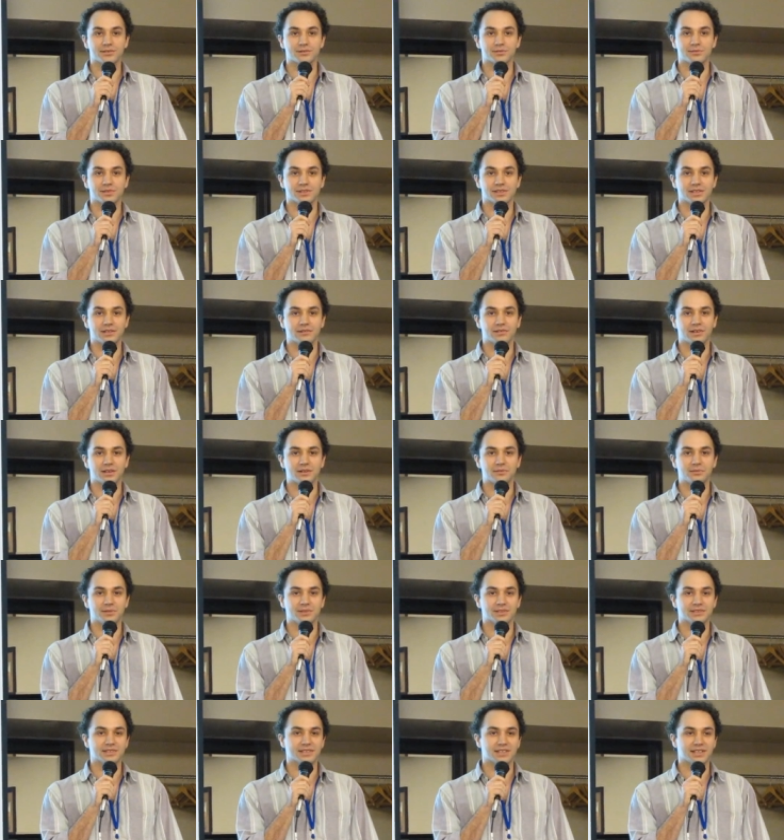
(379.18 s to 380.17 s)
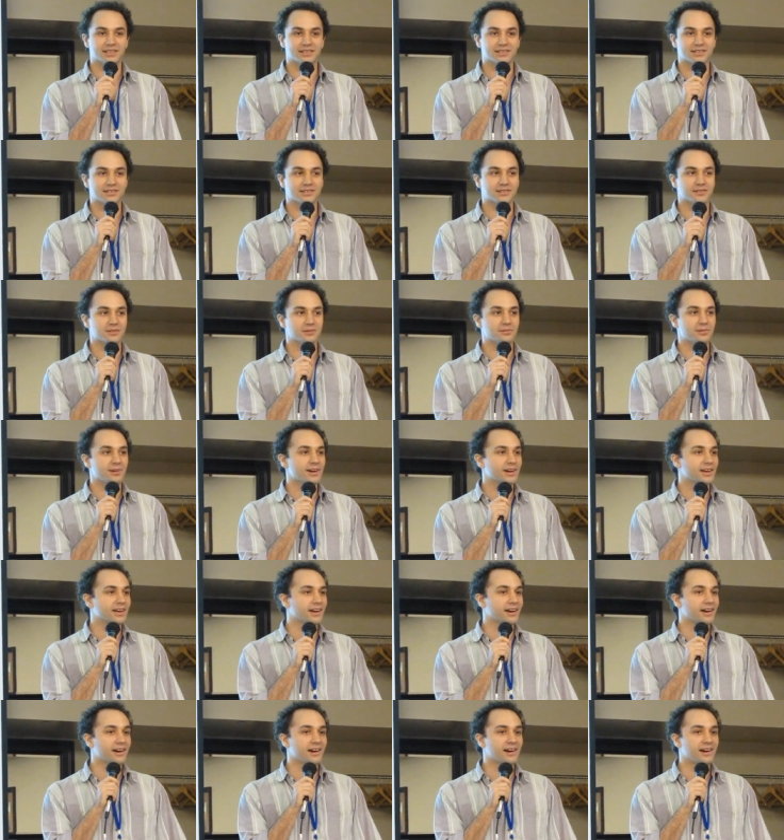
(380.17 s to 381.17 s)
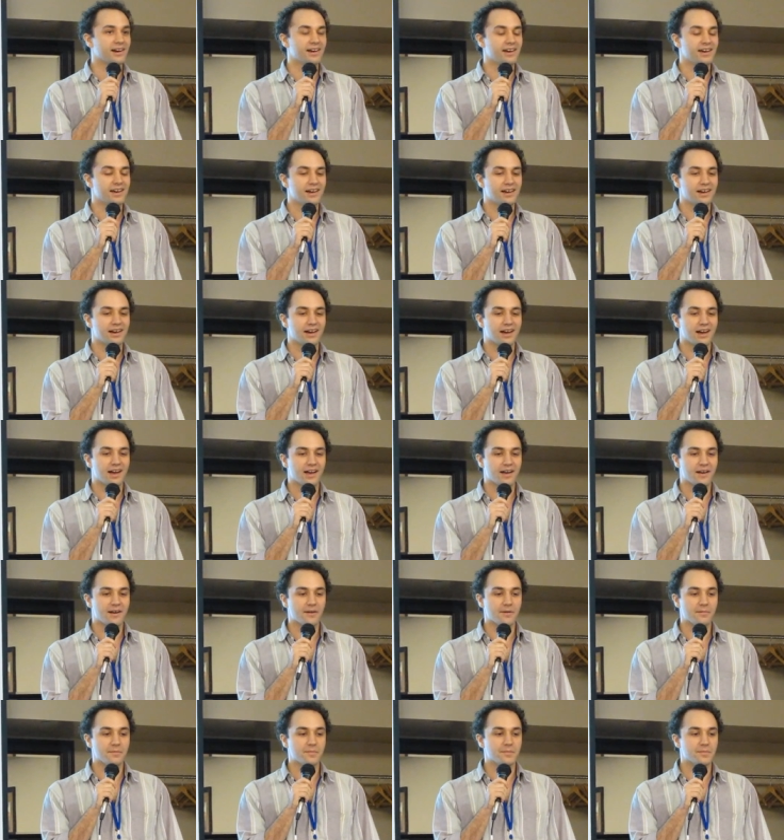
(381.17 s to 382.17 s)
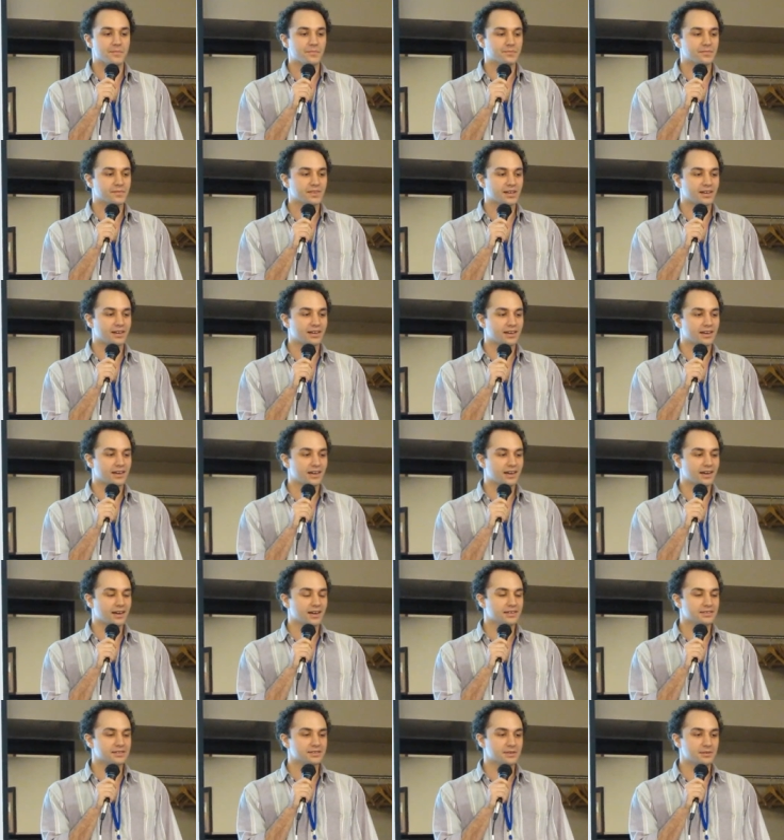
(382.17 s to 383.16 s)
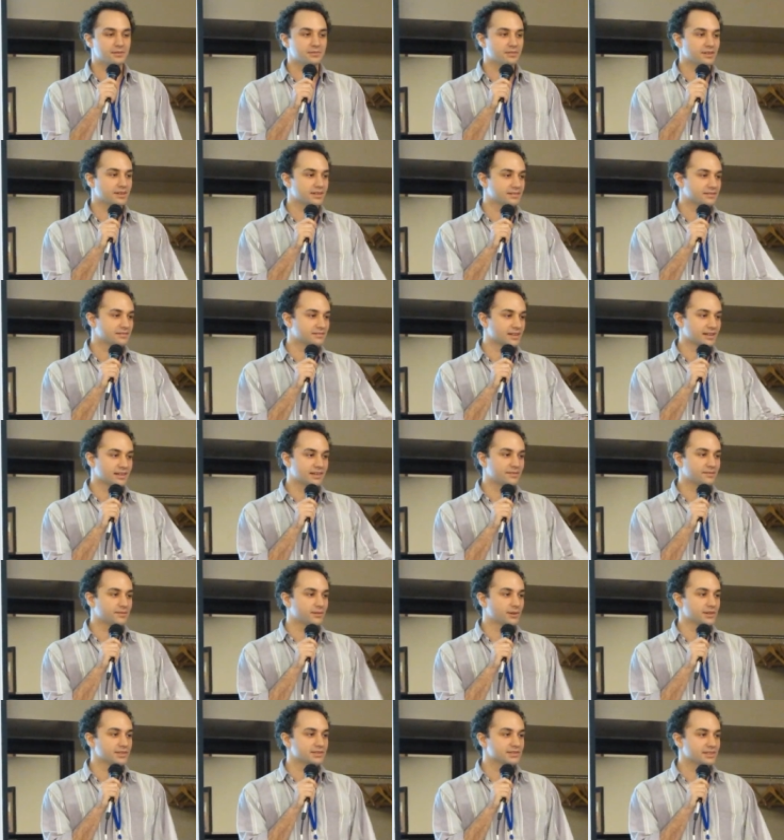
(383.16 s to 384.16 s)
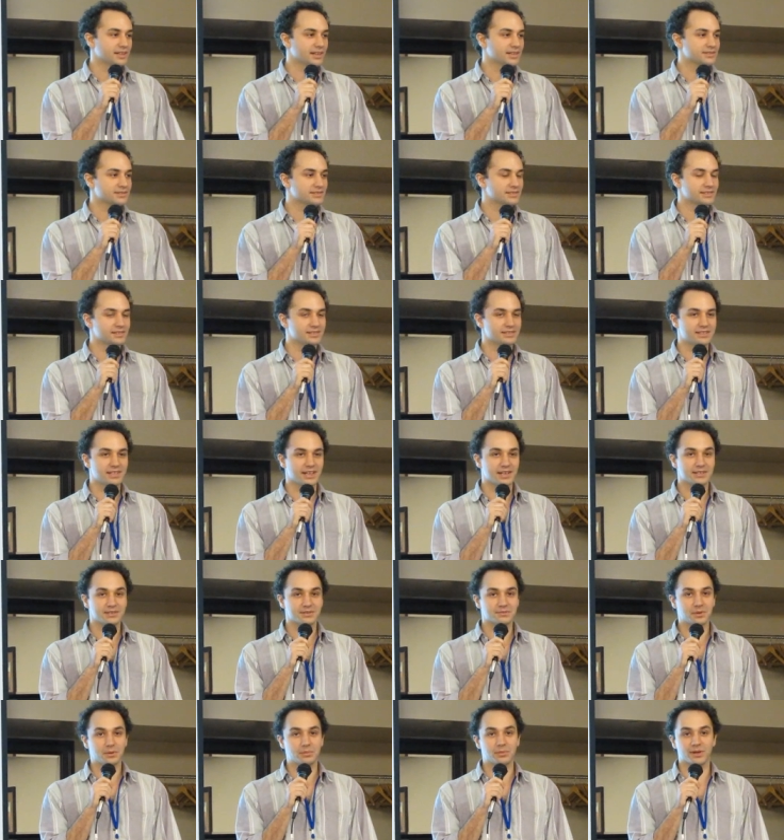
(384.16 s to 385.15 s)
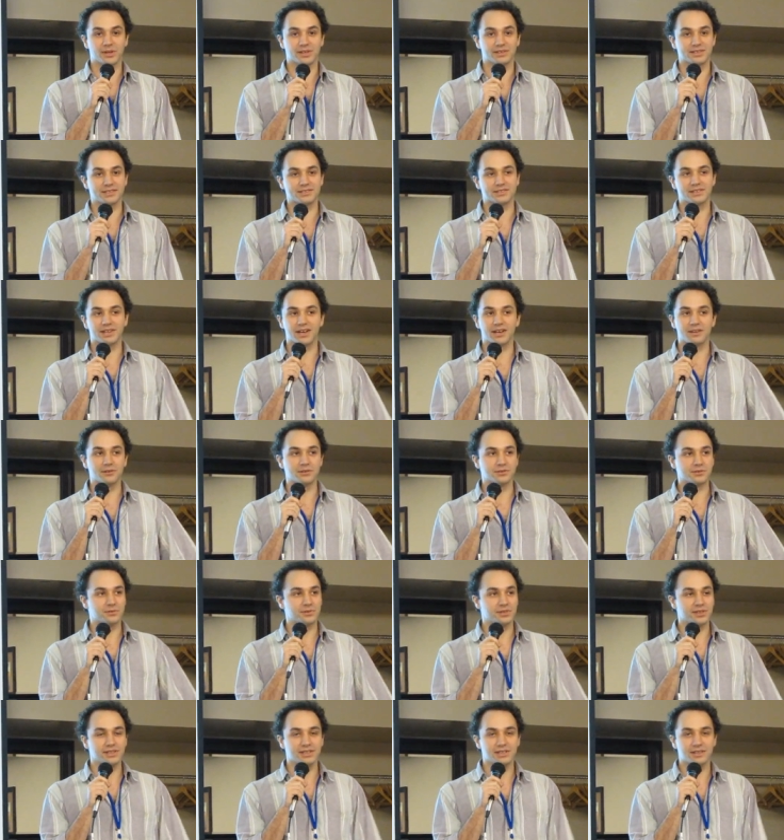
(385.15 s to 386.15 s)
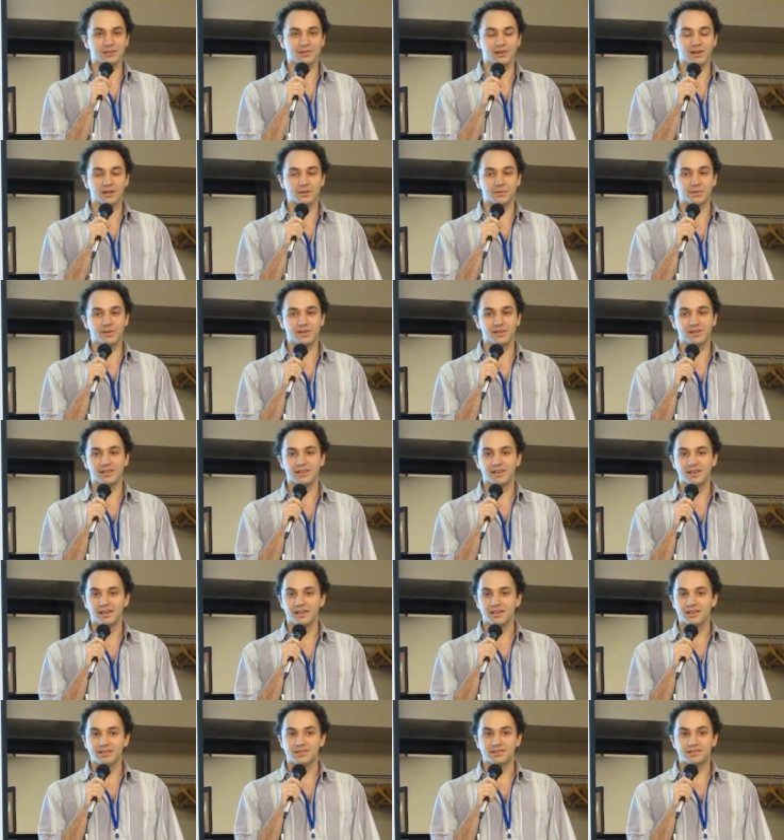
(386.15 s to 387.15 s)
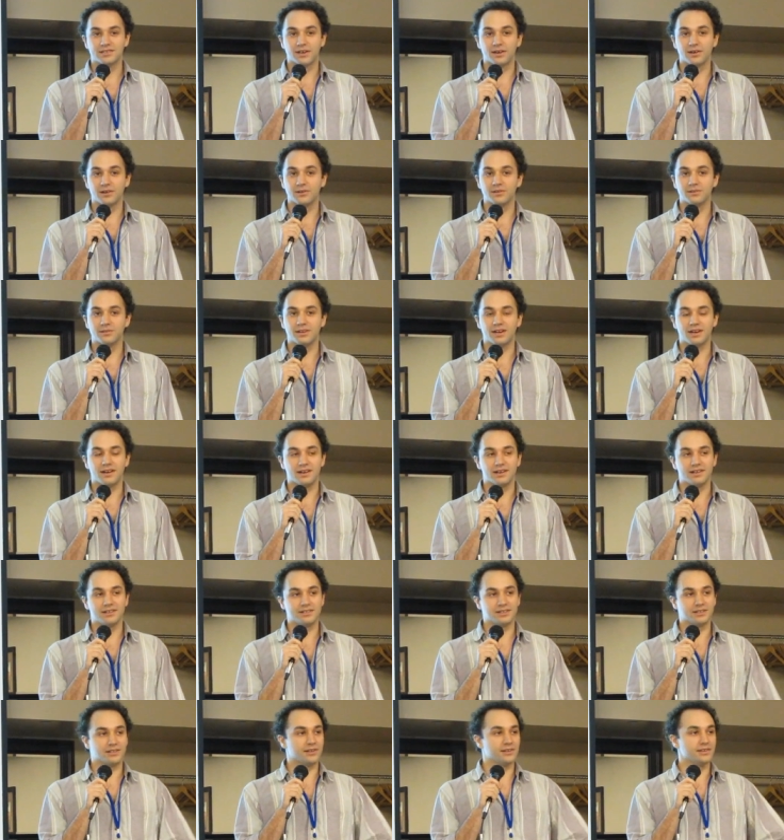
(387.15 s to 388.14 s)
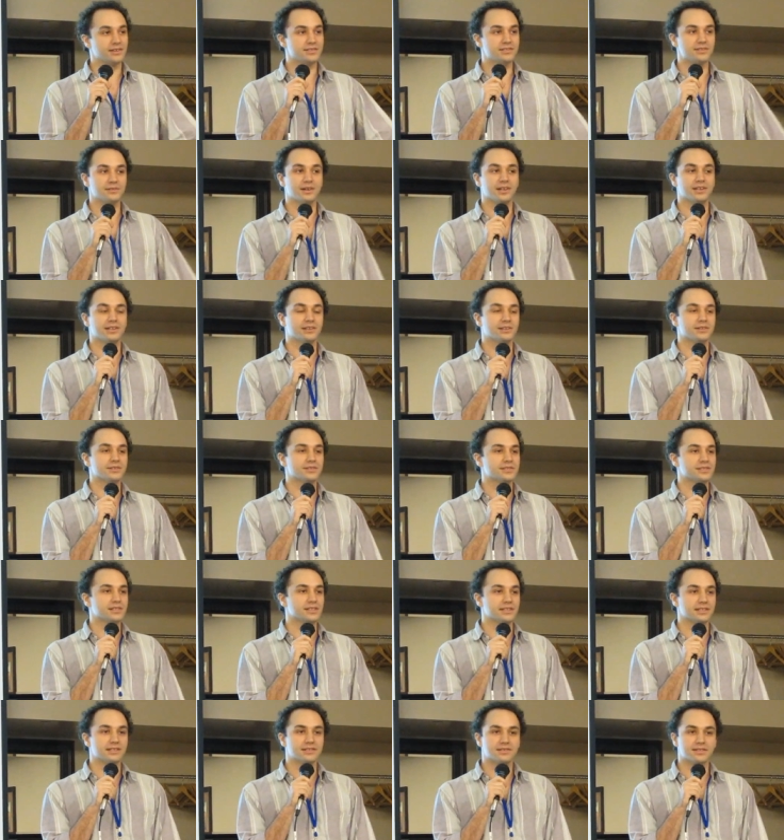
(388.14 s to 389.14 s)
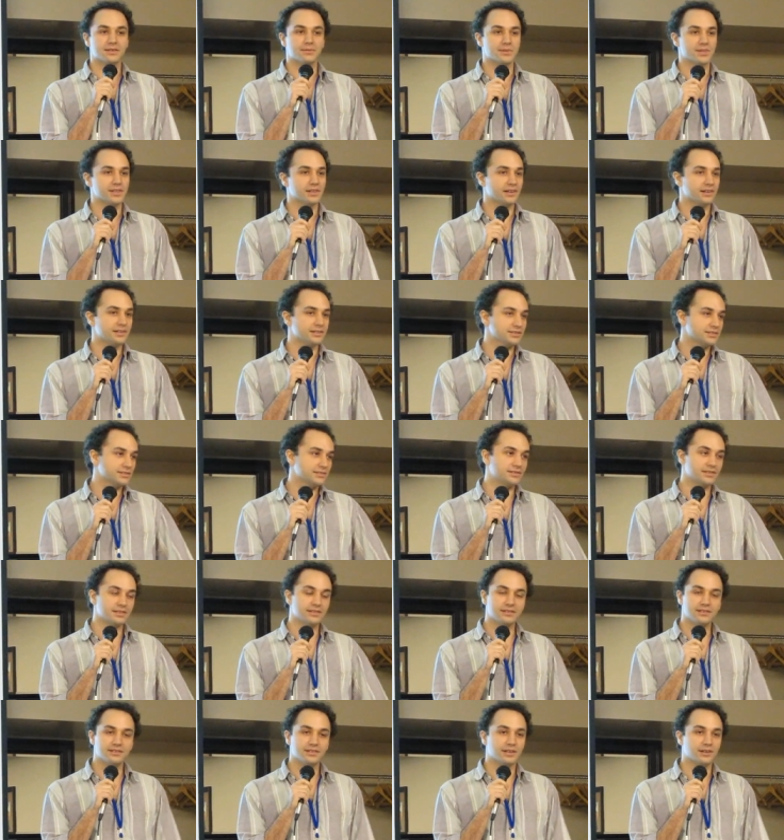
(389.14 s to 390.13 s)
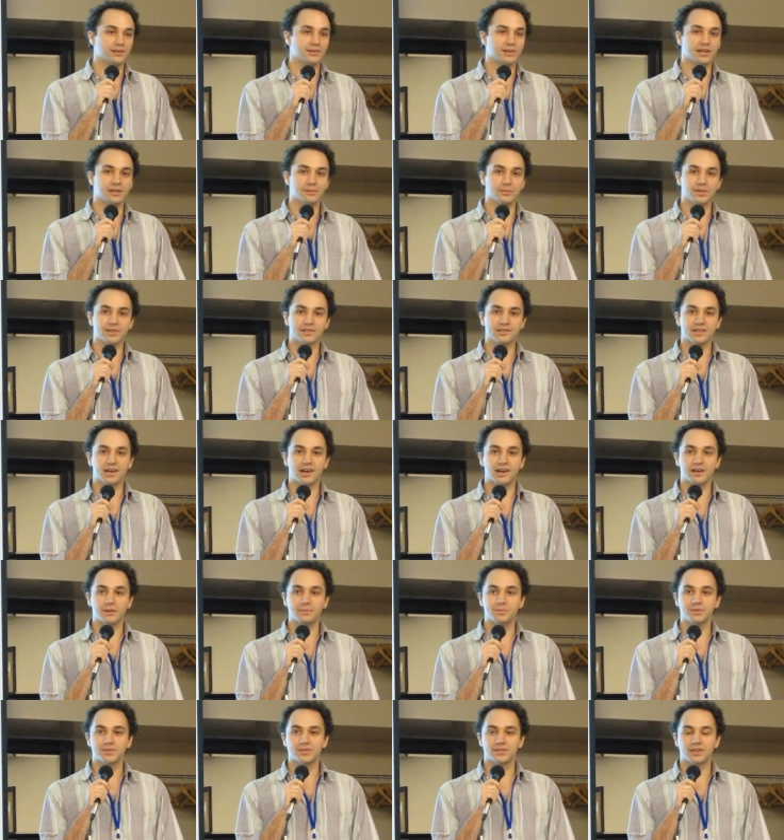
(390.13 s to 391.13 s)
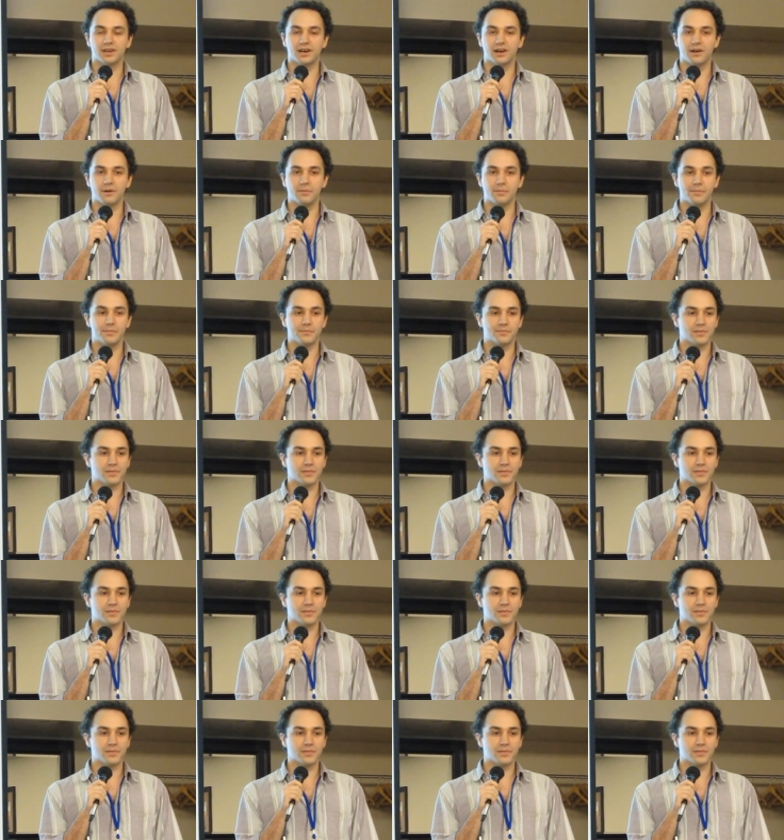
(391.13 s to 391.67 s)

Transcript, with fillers: This is really incredible to get to show the work here. Um, uh, so, and uh, of course, thanks to Teas for putting this together. It's a really incredible show. Uh, I'd encourage you all to go see it. Some of the artists did incredible jobs. Um,